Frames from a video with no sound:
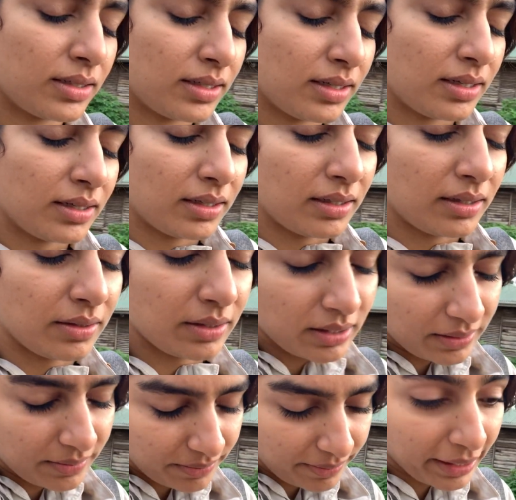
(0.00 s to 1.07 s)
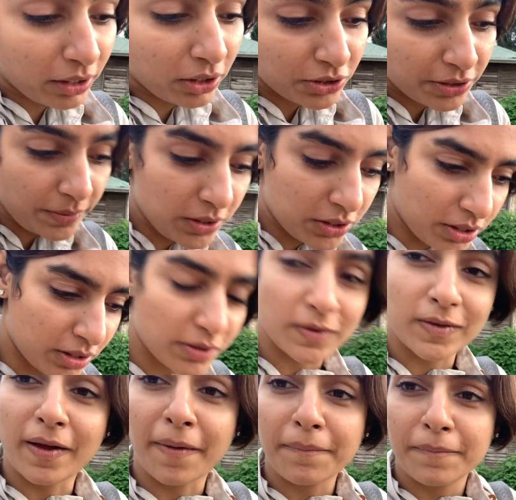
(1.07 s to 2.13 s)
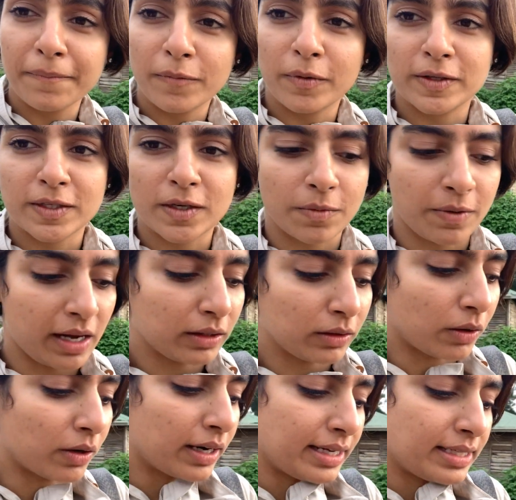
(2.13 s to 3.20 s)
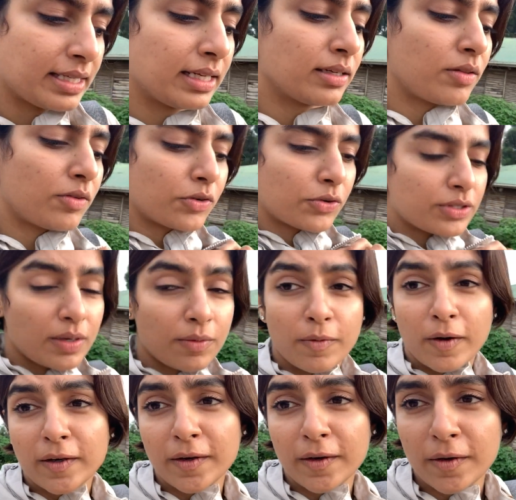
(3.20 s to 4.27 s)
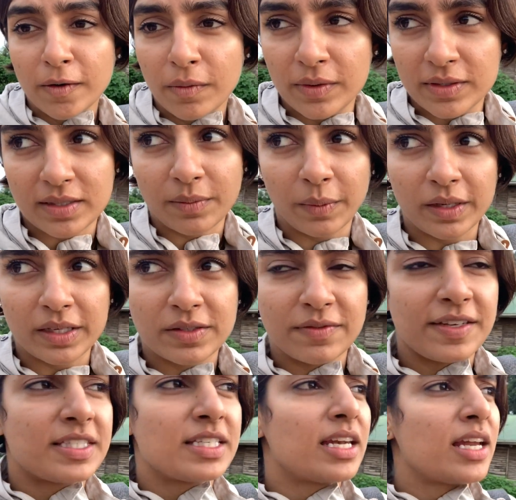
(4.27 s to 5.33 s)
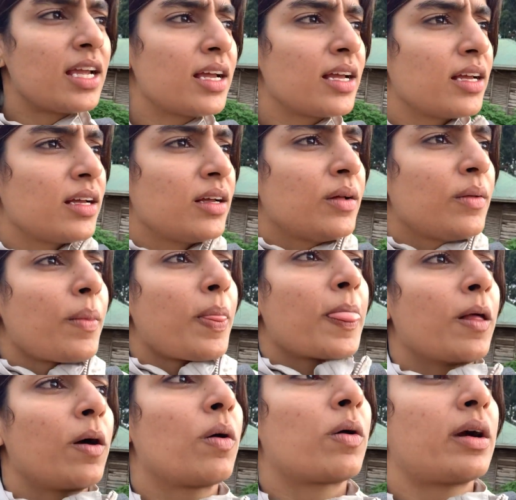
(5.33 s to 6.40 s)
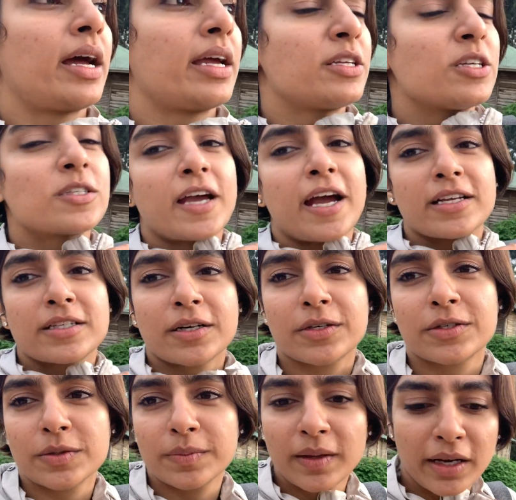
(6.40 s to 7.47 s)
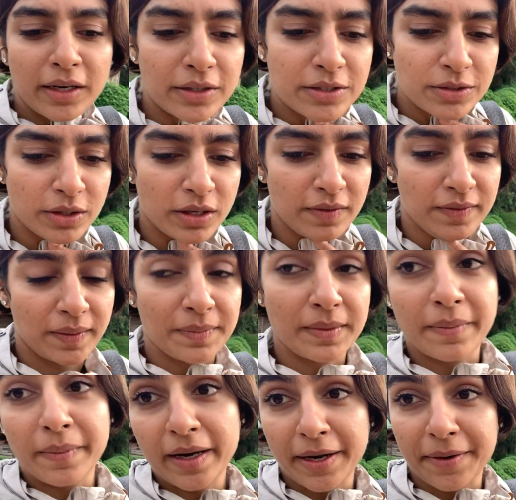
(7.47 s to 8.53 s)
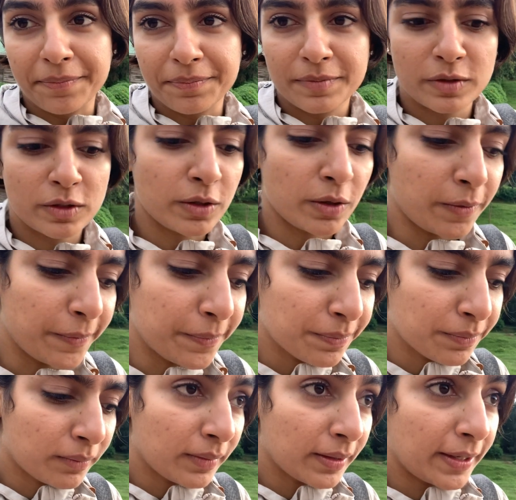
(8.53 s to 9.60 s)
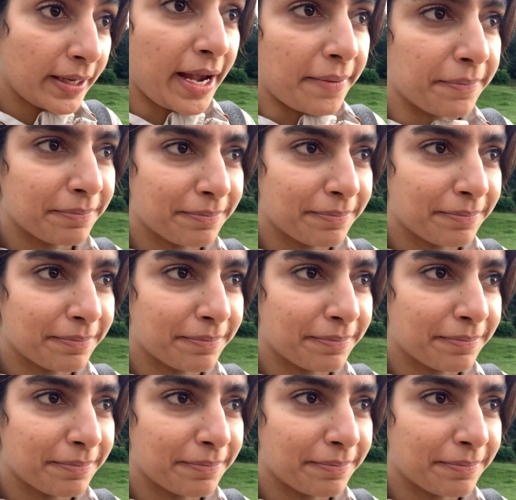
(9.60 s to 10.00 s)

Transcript: the my contribution to them once in a while or I send it through someone when someone is visiting or I just ask our suppliers to give them the money. So yeah.